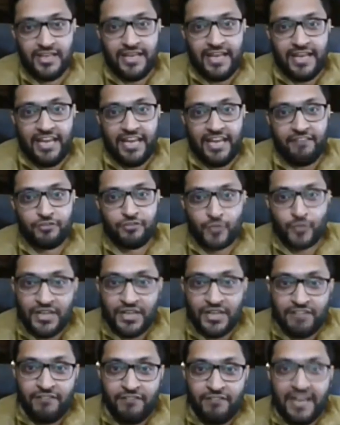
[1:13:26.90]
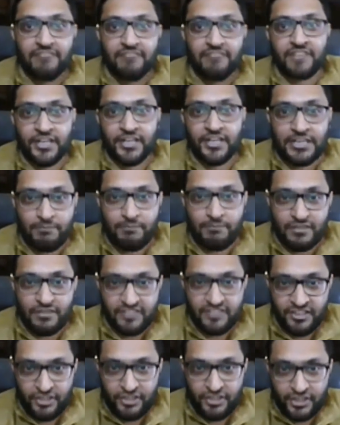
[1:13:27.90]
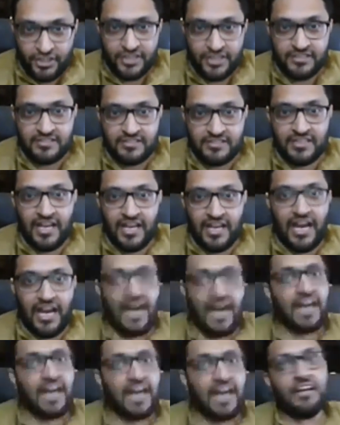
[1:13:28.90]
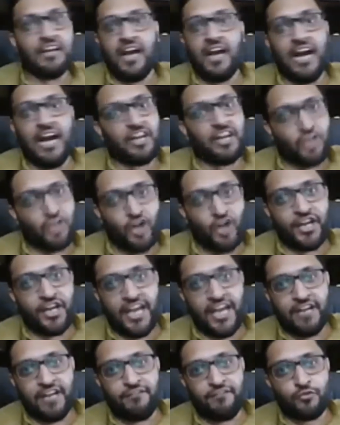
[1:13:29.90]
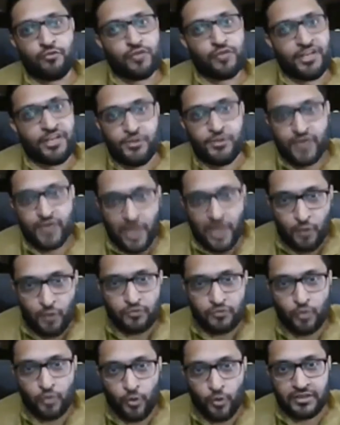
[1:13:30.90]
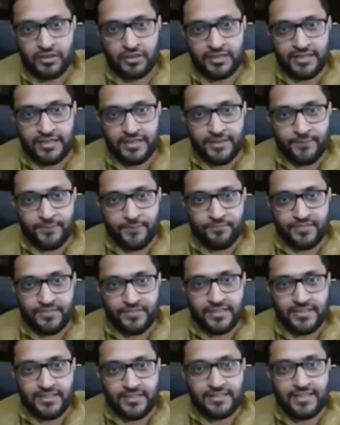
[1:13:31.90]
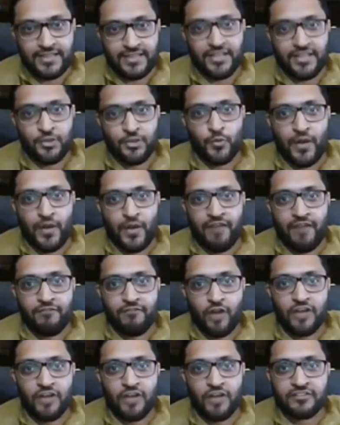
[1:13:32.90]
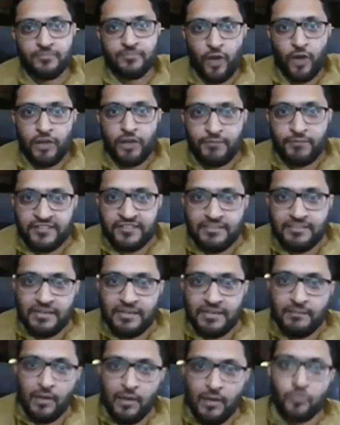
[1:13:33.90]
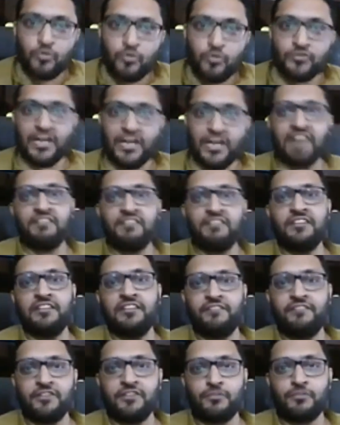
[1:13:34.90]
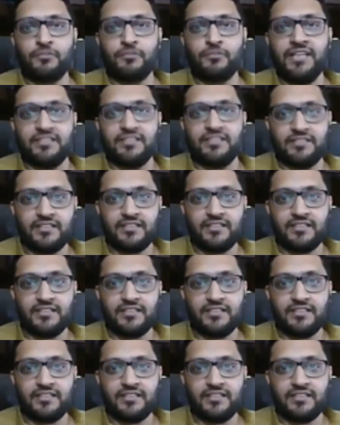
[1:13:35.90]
If 25, 30% returns are, are not enough to run your household, then you have got small principal amount to start with in the first place.